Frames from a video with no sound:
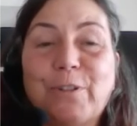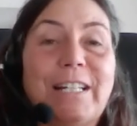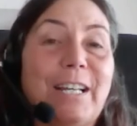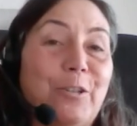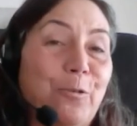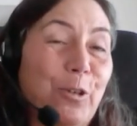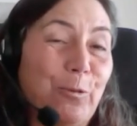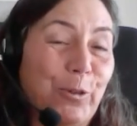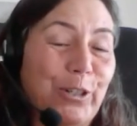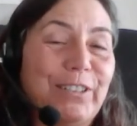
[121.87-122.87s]
and I know what
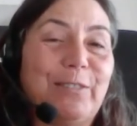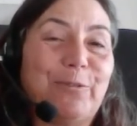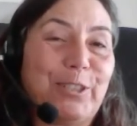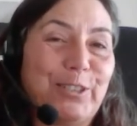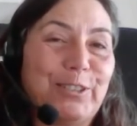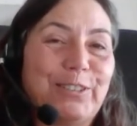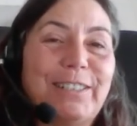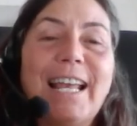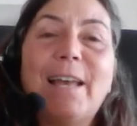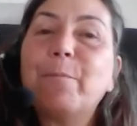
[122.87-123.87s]
works and what
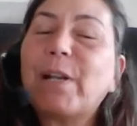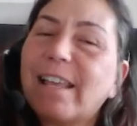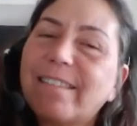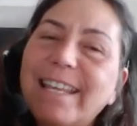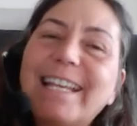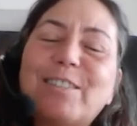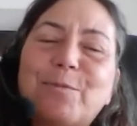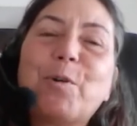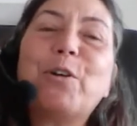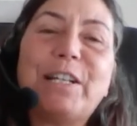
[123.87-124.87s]
doesn't. But I think it's
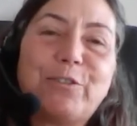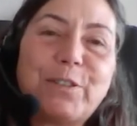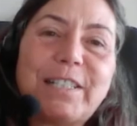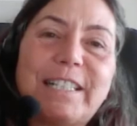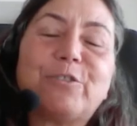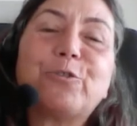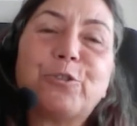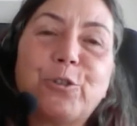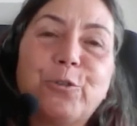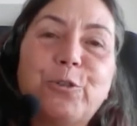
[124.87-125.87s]
more interesting to
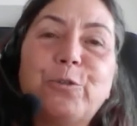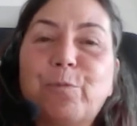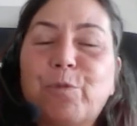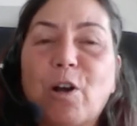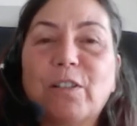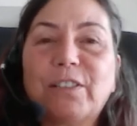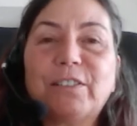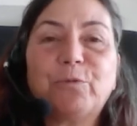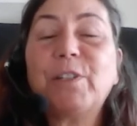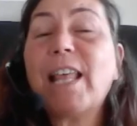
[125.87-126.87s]
show you the
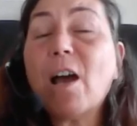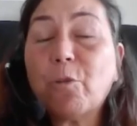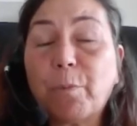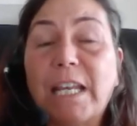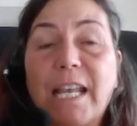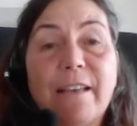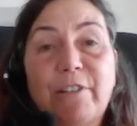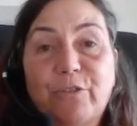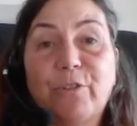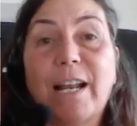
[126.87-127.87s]
process without me
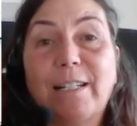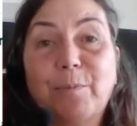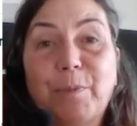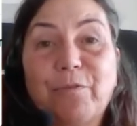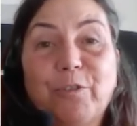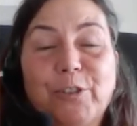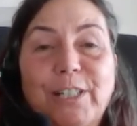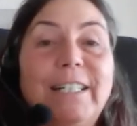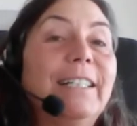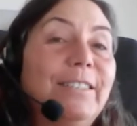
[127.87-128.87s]
having tried it before.
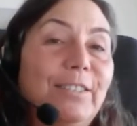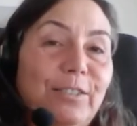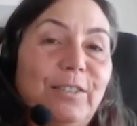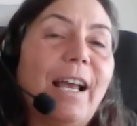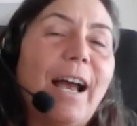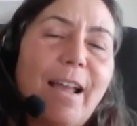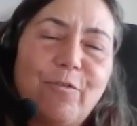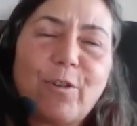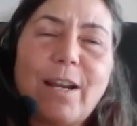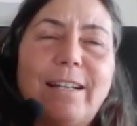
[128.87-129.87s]
I've
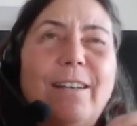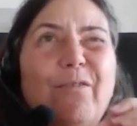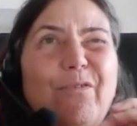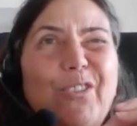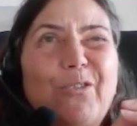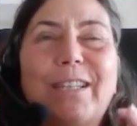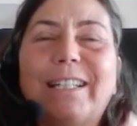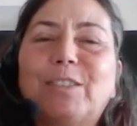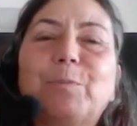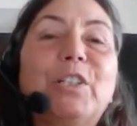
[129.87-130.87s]
tried a few
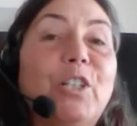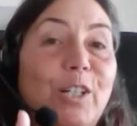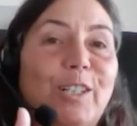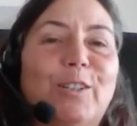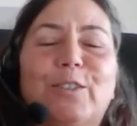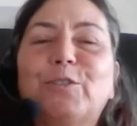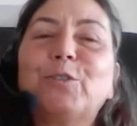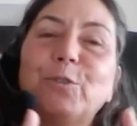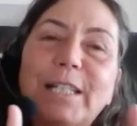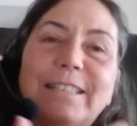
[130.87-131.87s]
things, but not a lot.
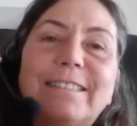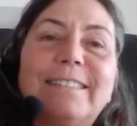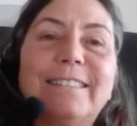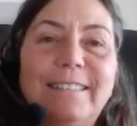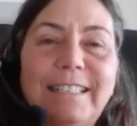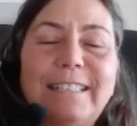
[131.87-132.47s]
So let's